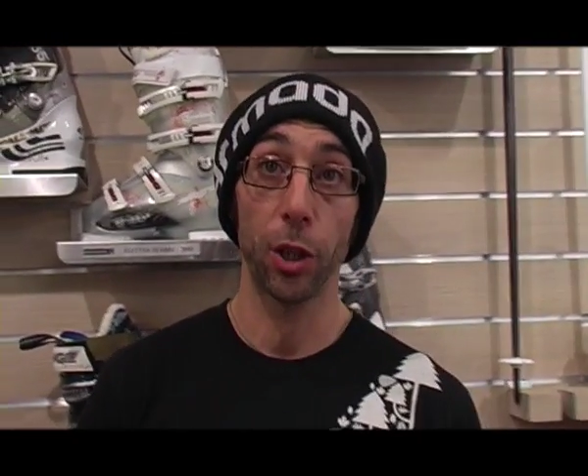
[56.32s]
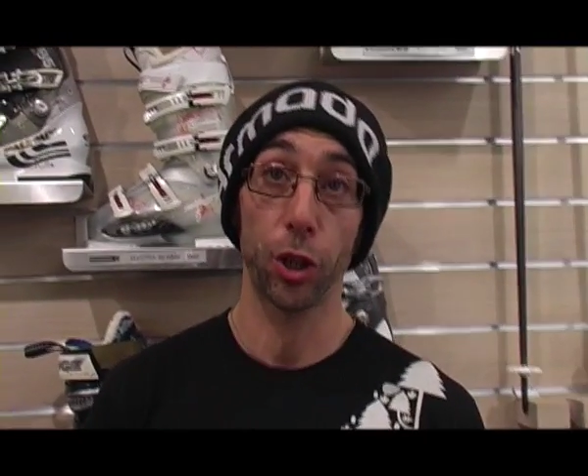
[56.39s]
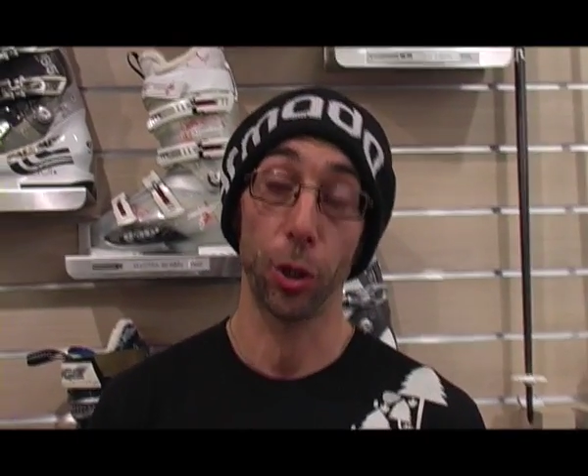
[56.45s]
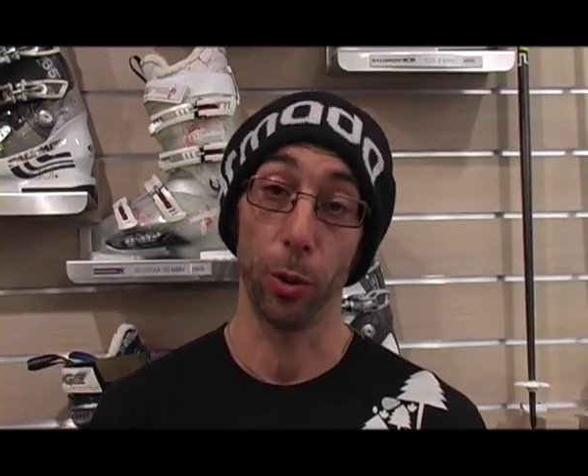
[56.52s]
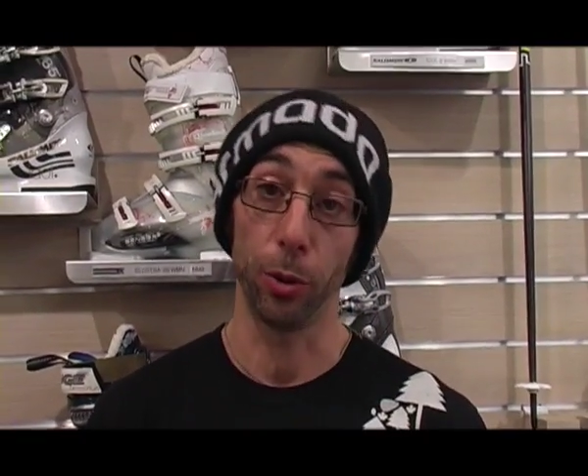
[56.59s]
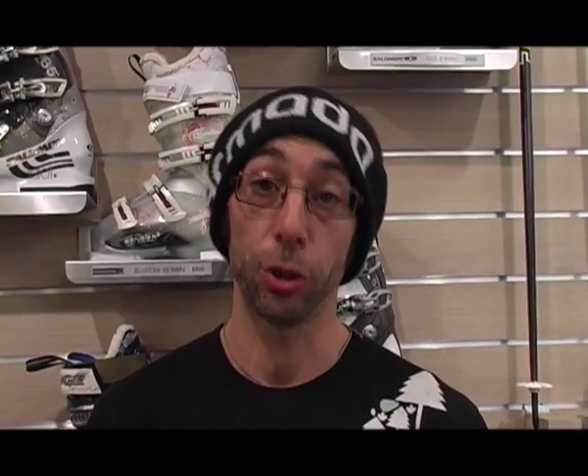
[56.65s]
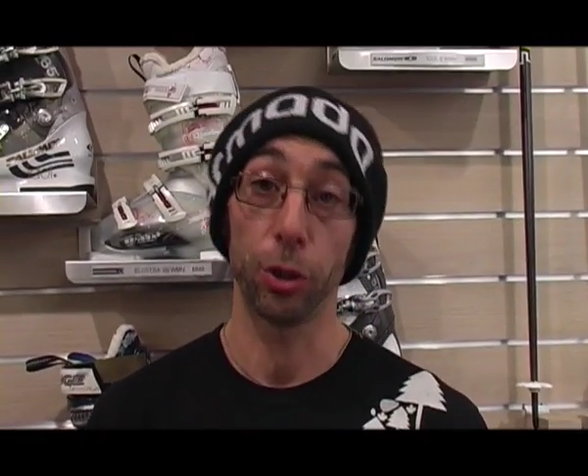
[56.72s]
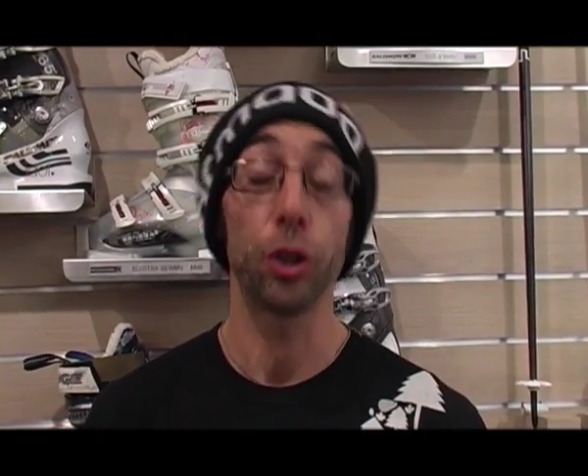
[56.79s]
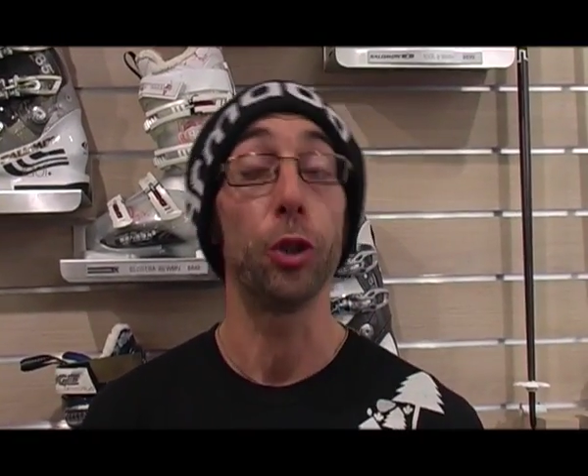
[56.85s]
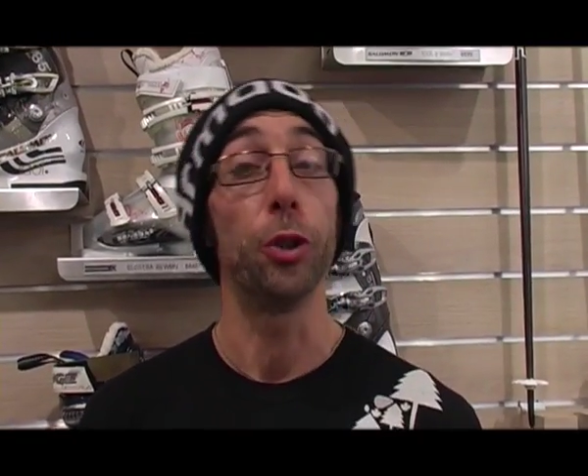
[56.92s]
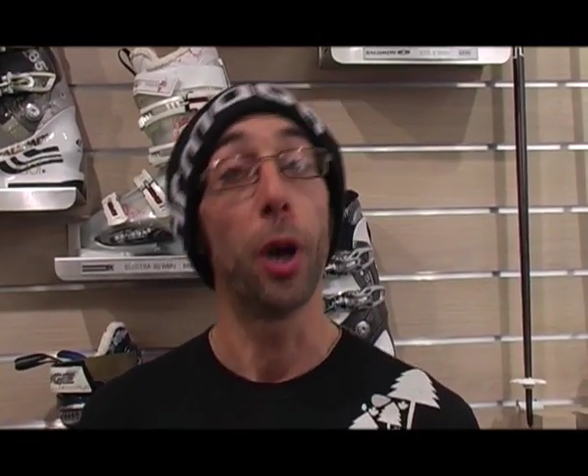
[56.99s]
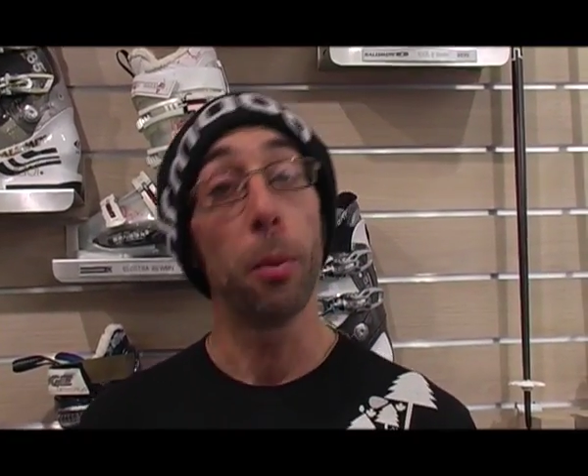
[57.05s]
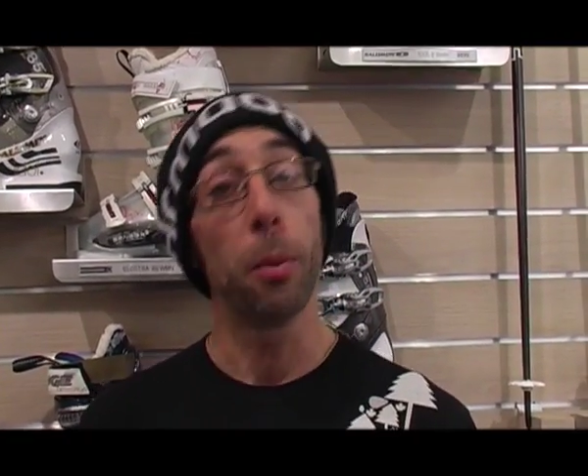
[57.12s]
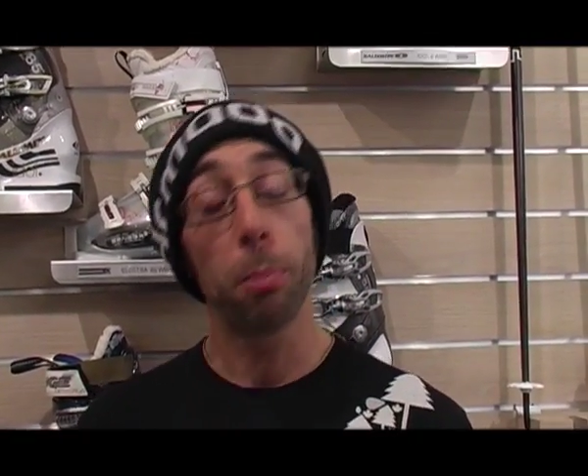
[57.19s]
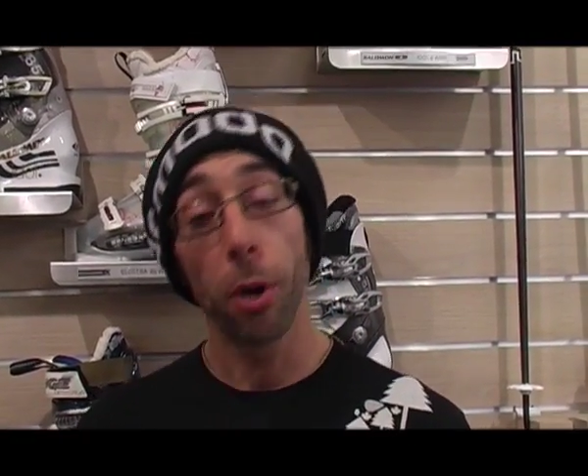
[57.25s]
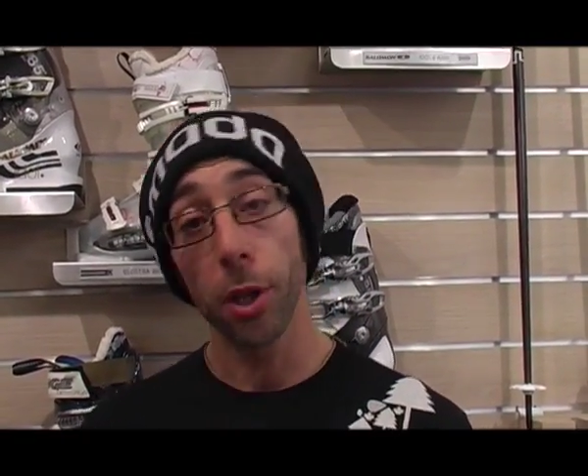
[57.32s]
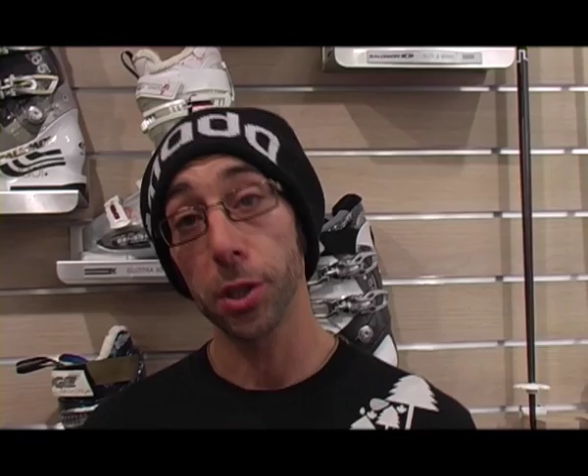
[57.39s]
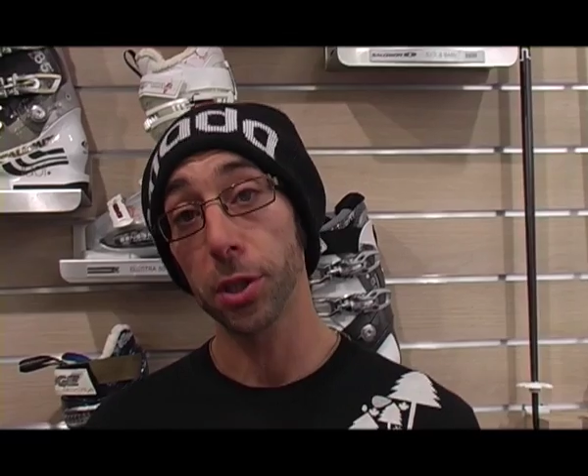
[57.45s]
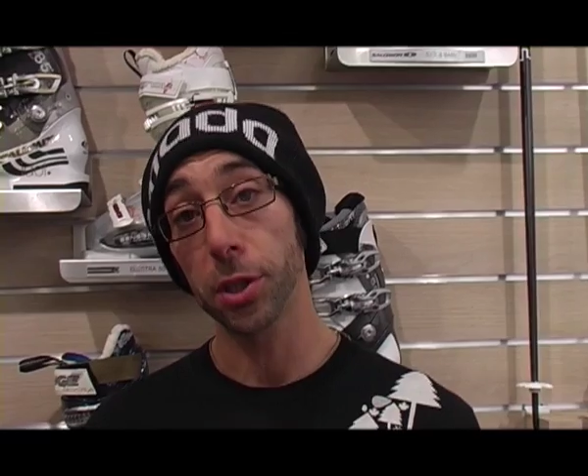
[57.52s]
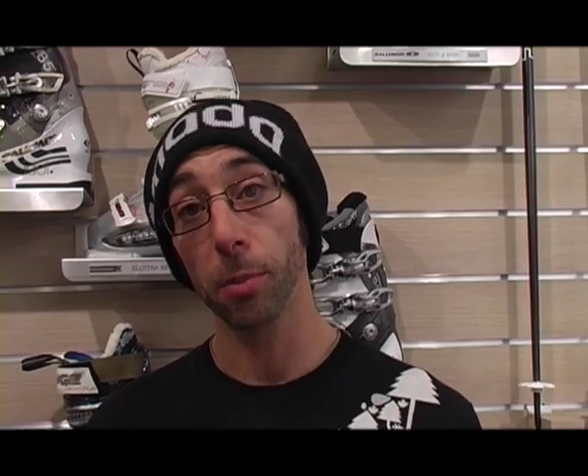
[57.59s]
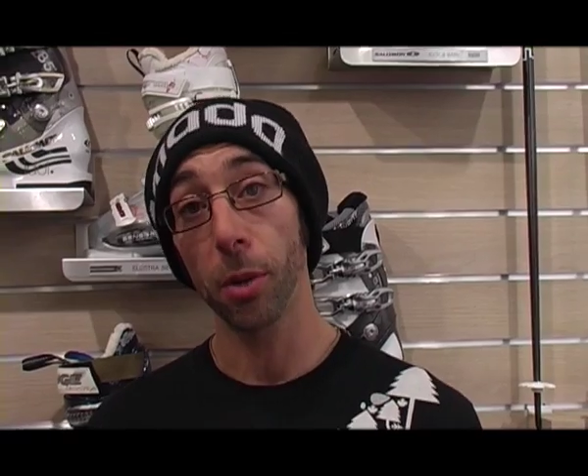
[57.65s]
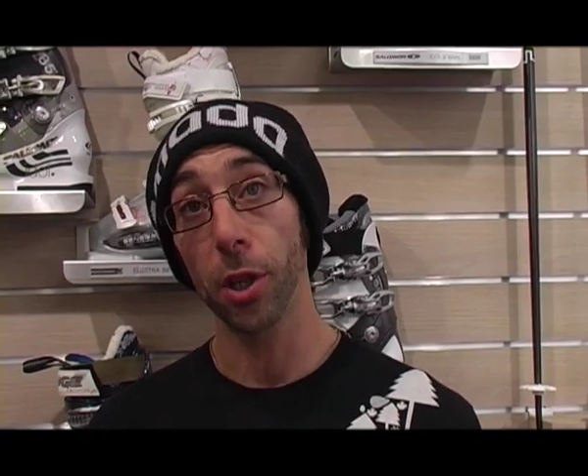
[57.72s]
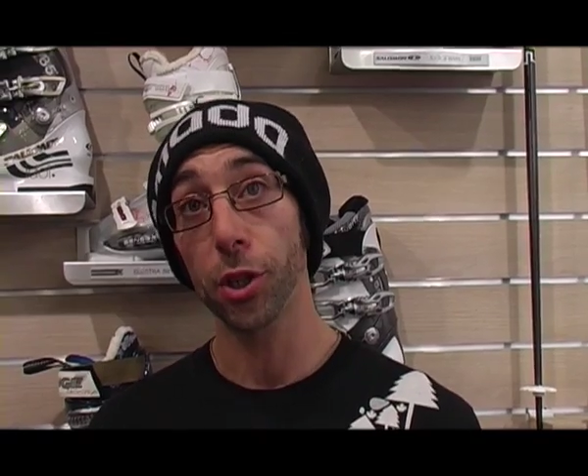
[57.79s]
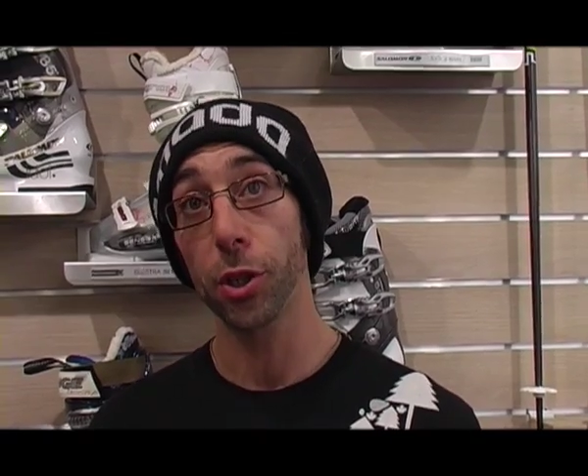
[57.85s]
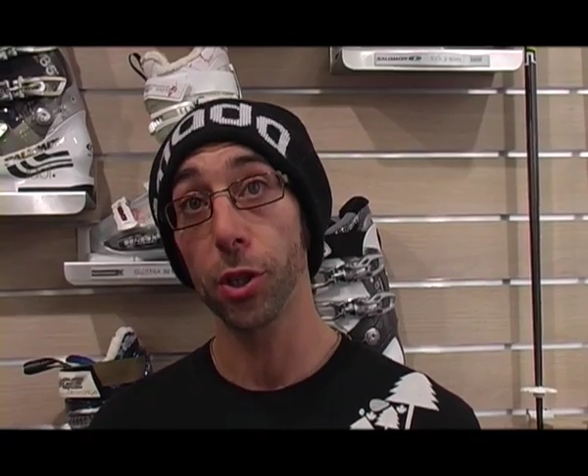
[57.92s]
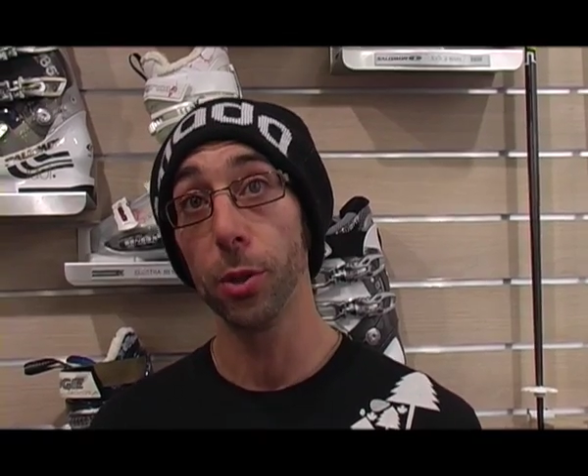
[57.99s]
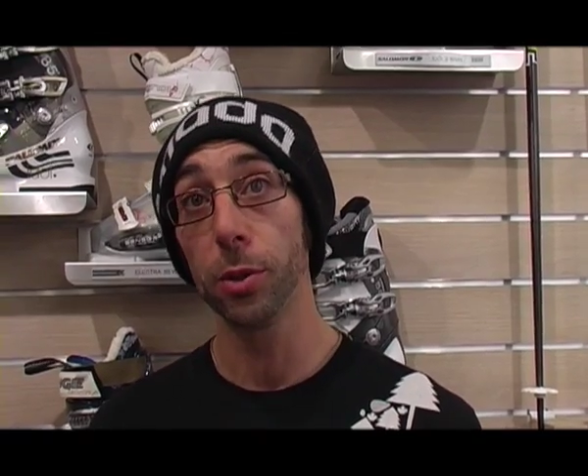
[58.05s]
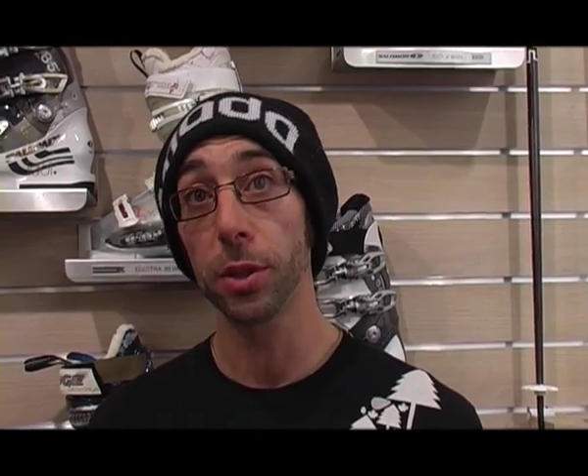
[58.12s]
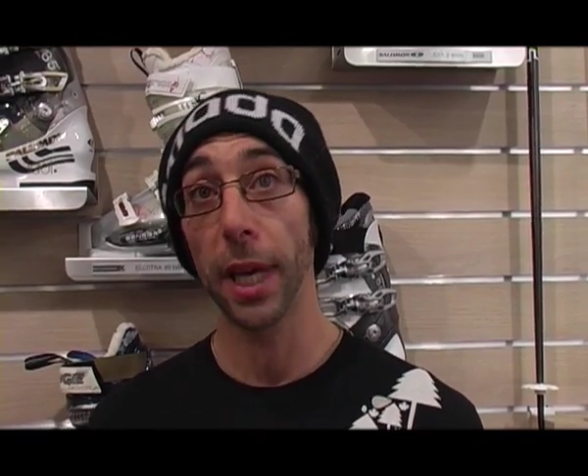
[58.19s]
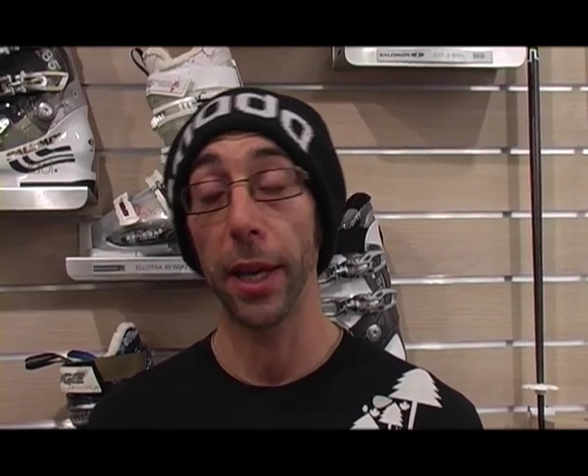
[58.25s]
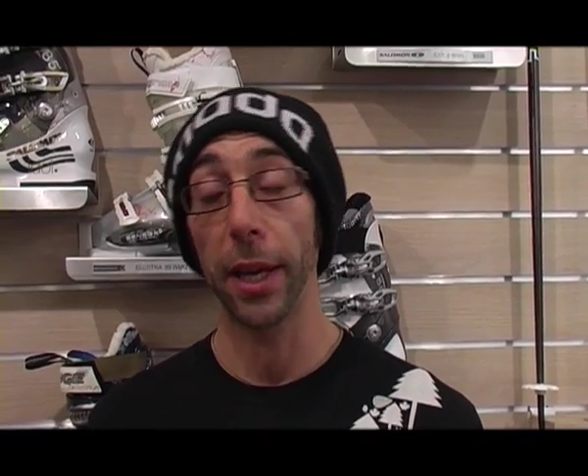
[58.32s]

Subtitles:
shoes. You don't purchase them like shoes